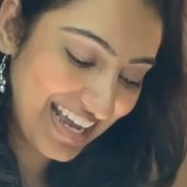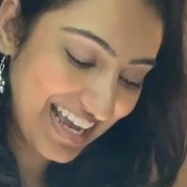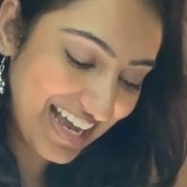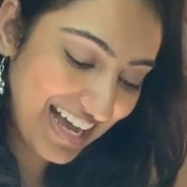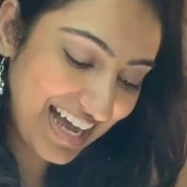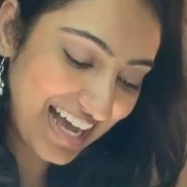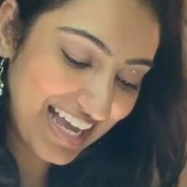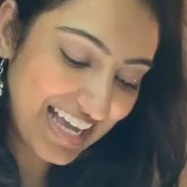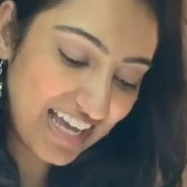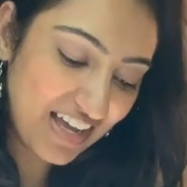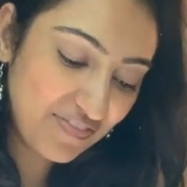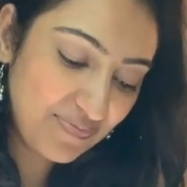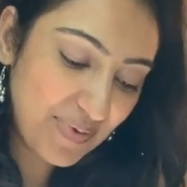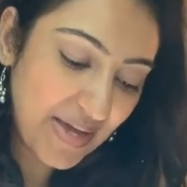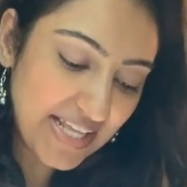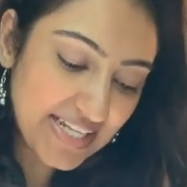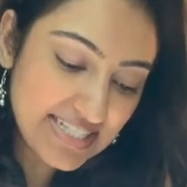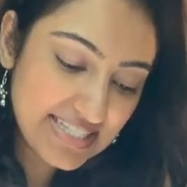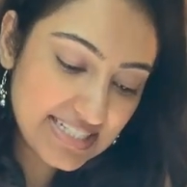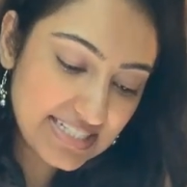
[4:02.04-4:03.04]
I have
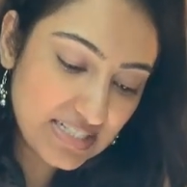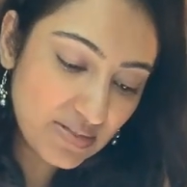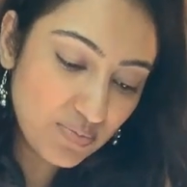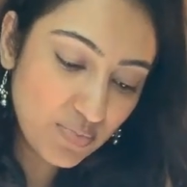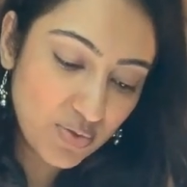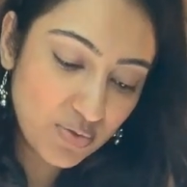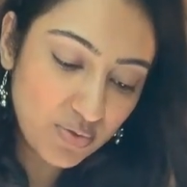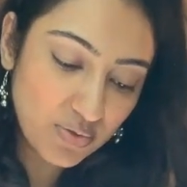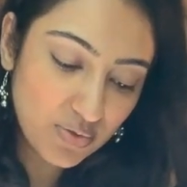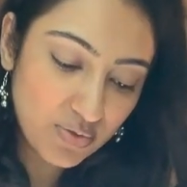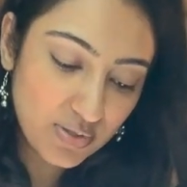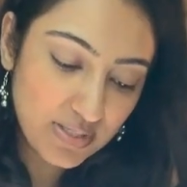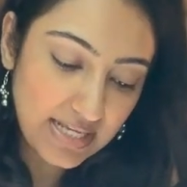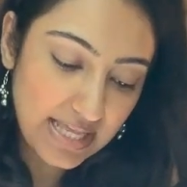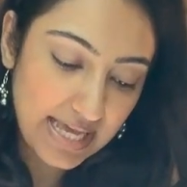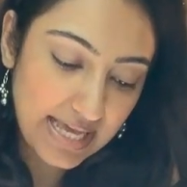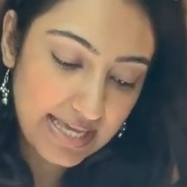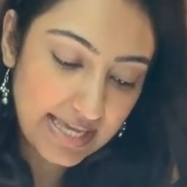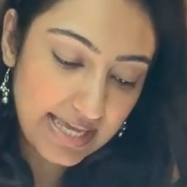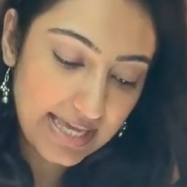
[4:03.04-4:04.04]
paracetamol.
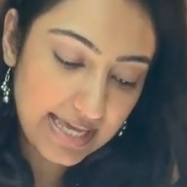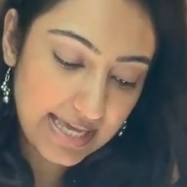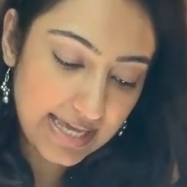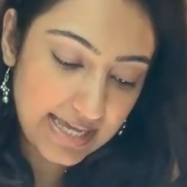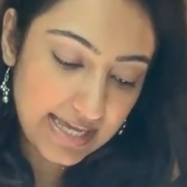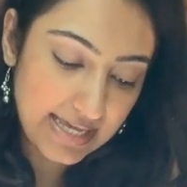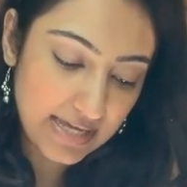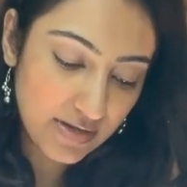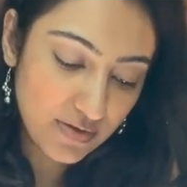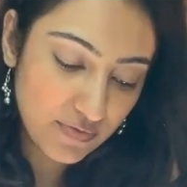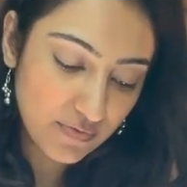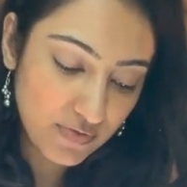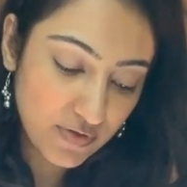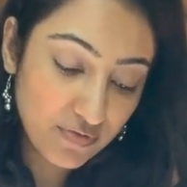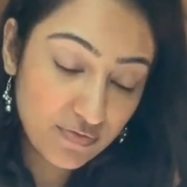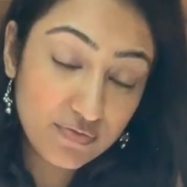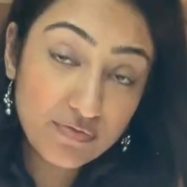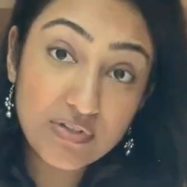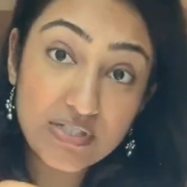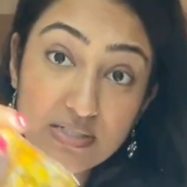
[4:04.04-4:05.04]
I have
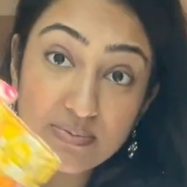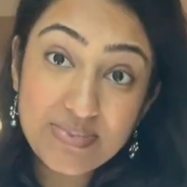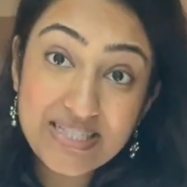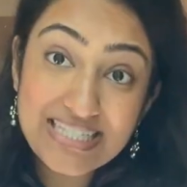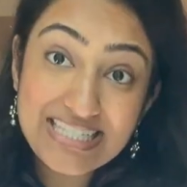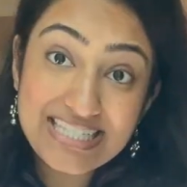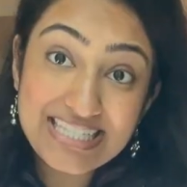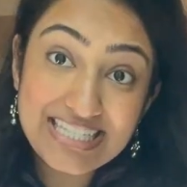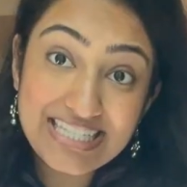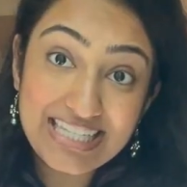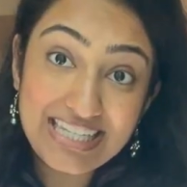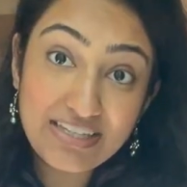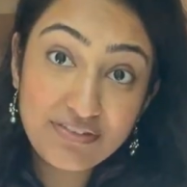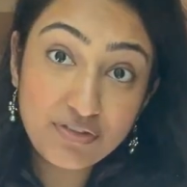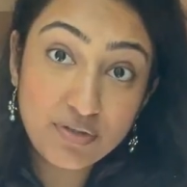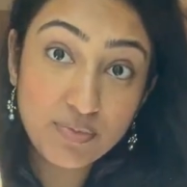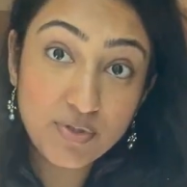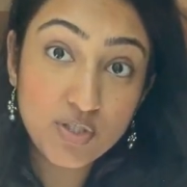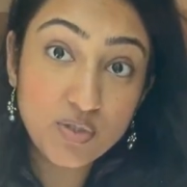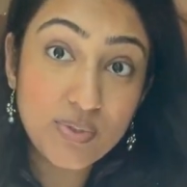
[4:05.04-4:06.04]
vitamin C
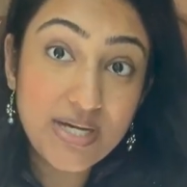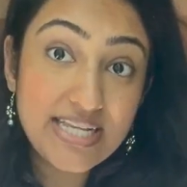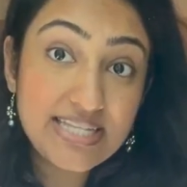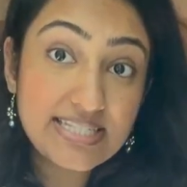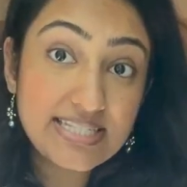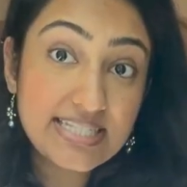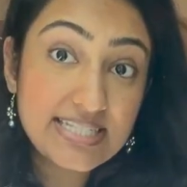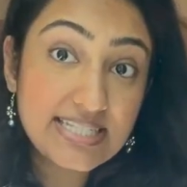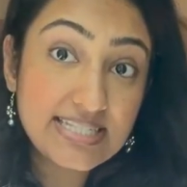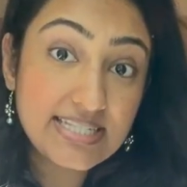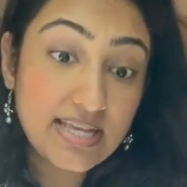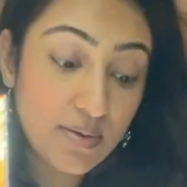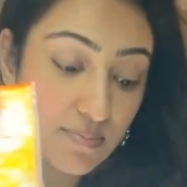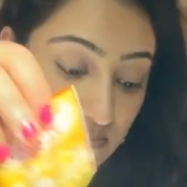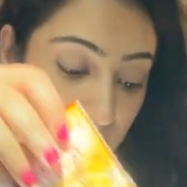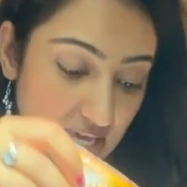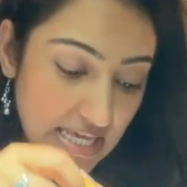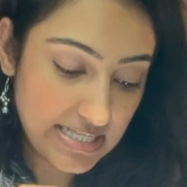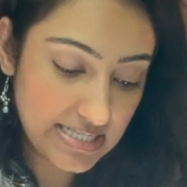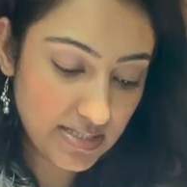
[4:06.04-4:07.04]
from US. This is
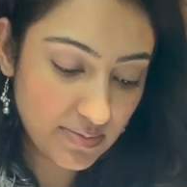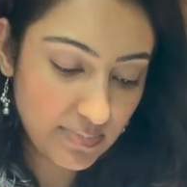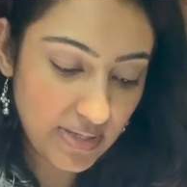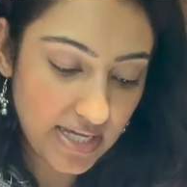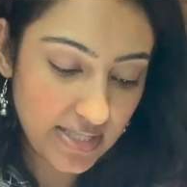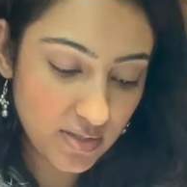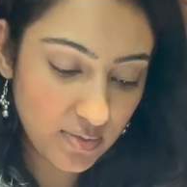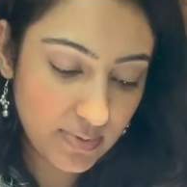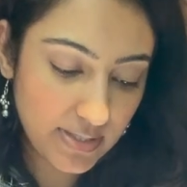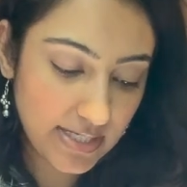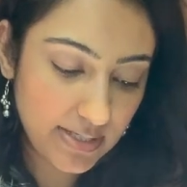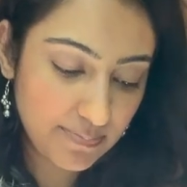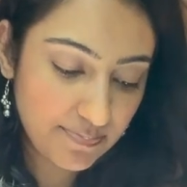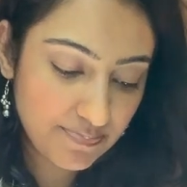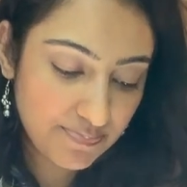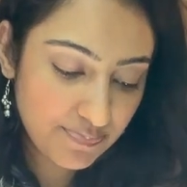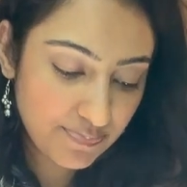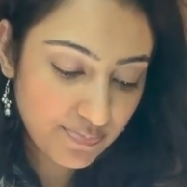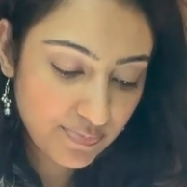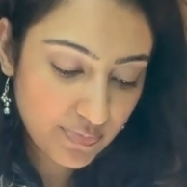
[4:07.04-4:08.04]
amazing, by the way.
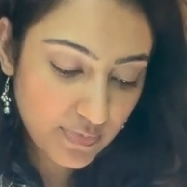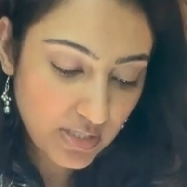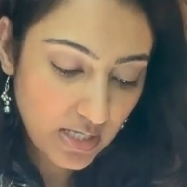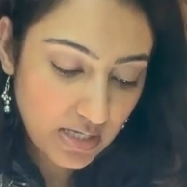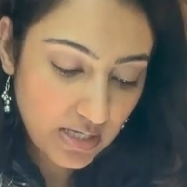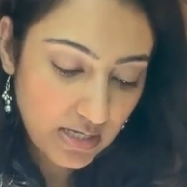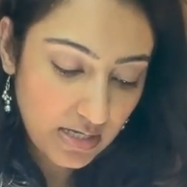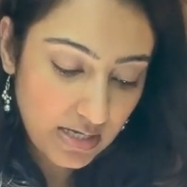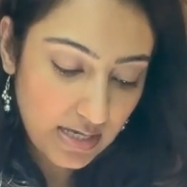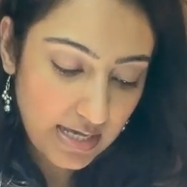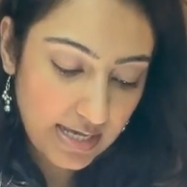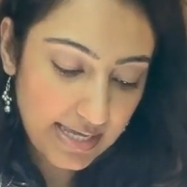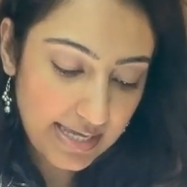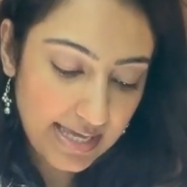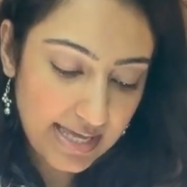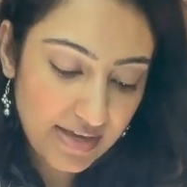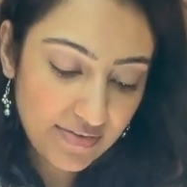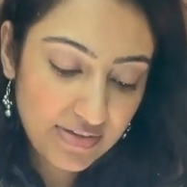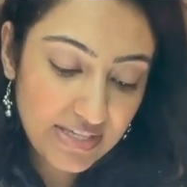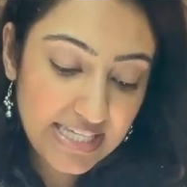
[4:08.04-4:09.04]
I
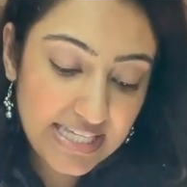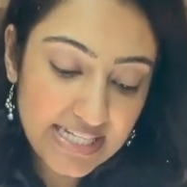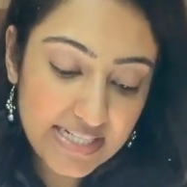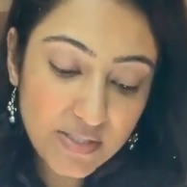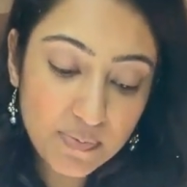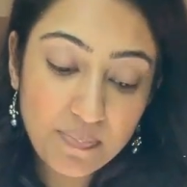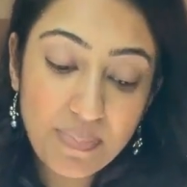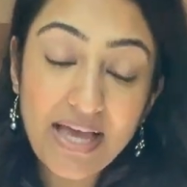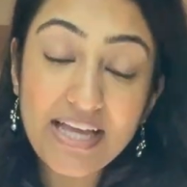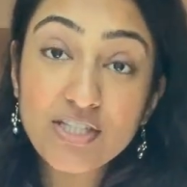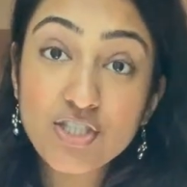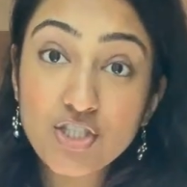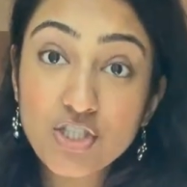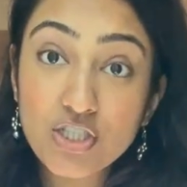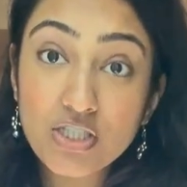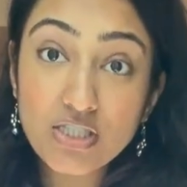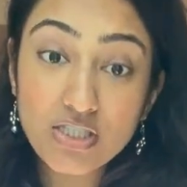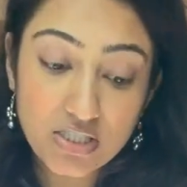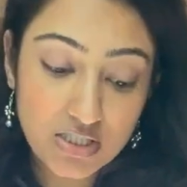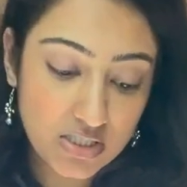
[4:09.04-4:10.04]
have heat
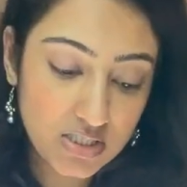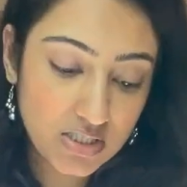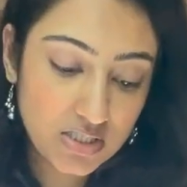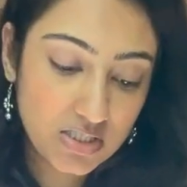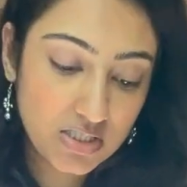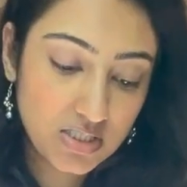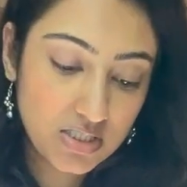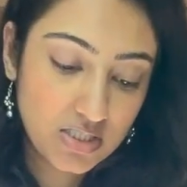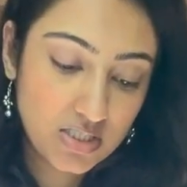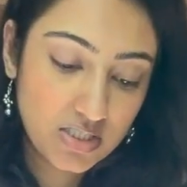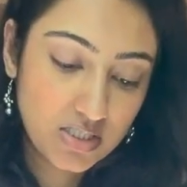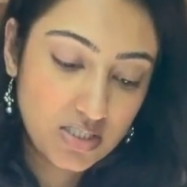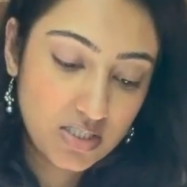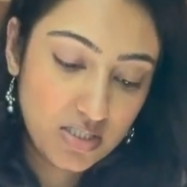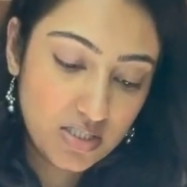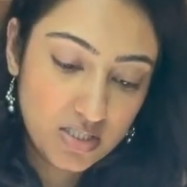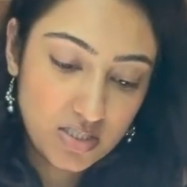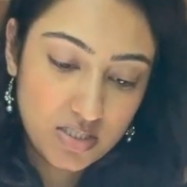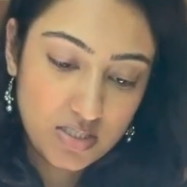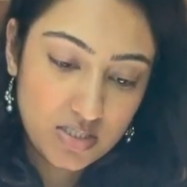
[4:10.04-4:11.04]
patches.
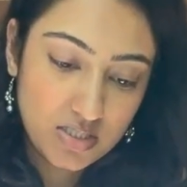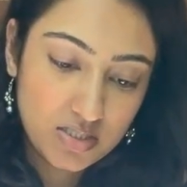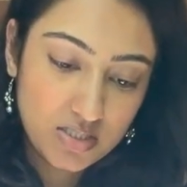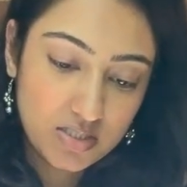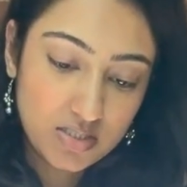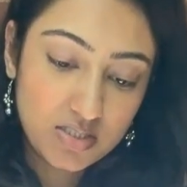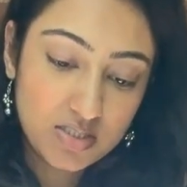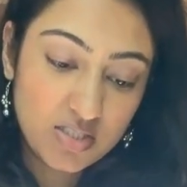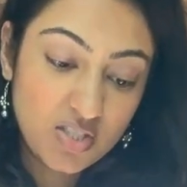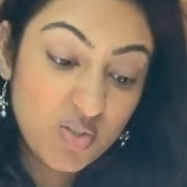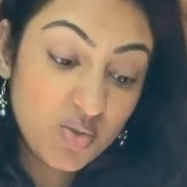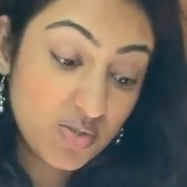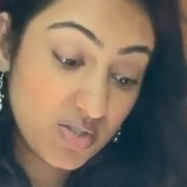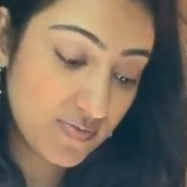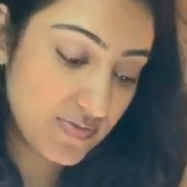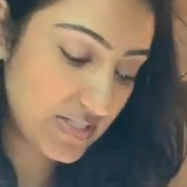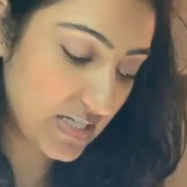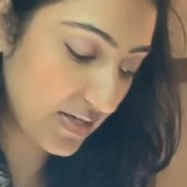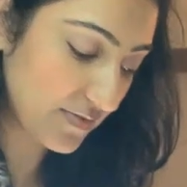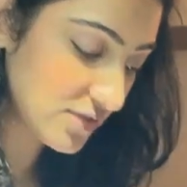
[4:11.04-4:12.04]
Loads of
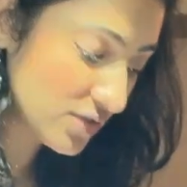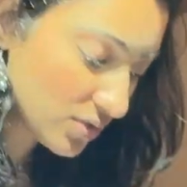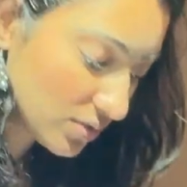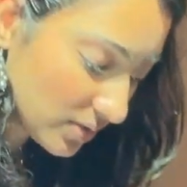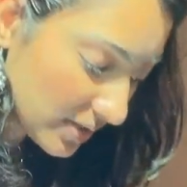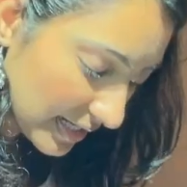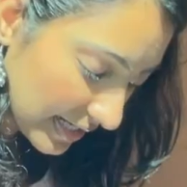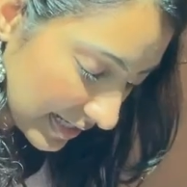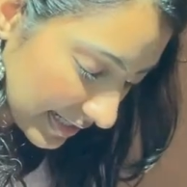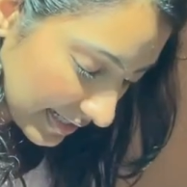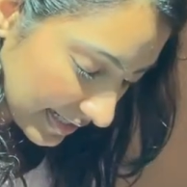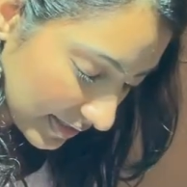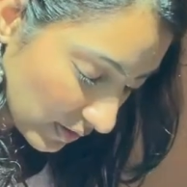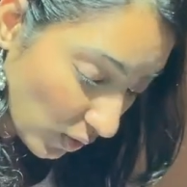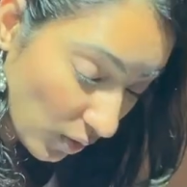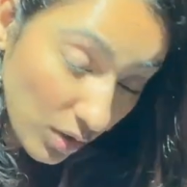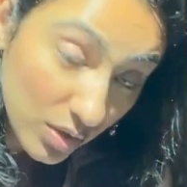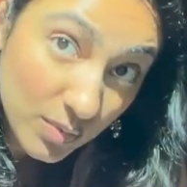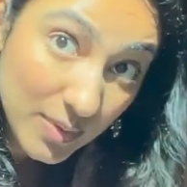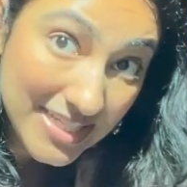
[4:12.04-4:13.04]
stuff. So I
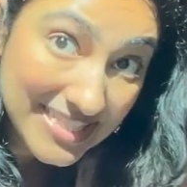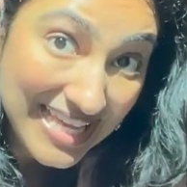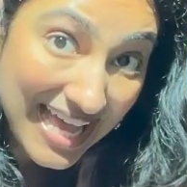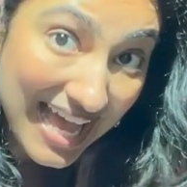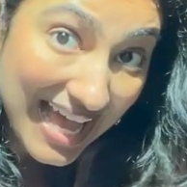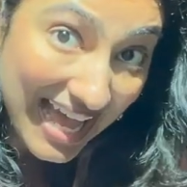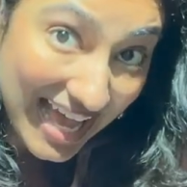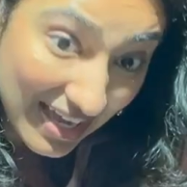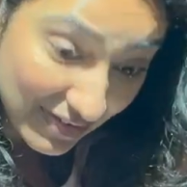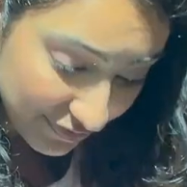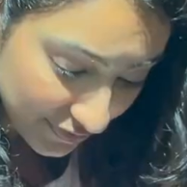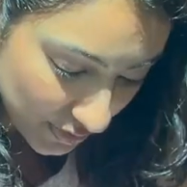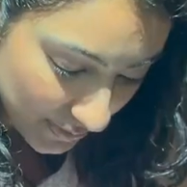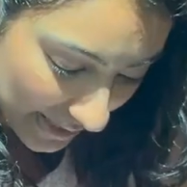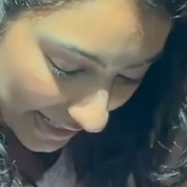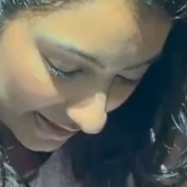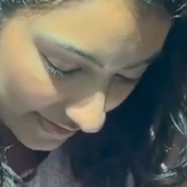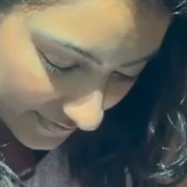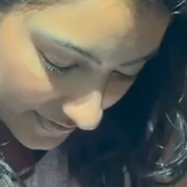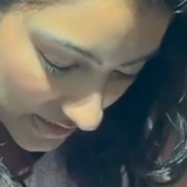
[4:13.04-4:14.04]
always have to
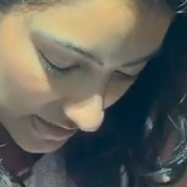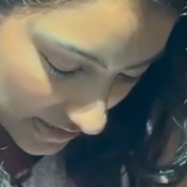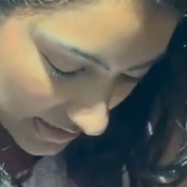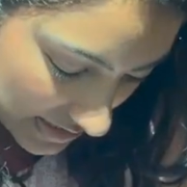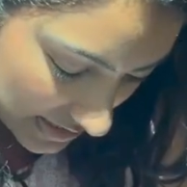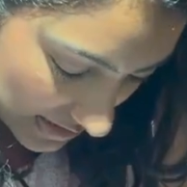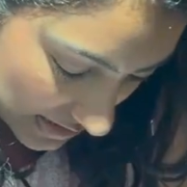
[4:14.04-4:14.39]
have this.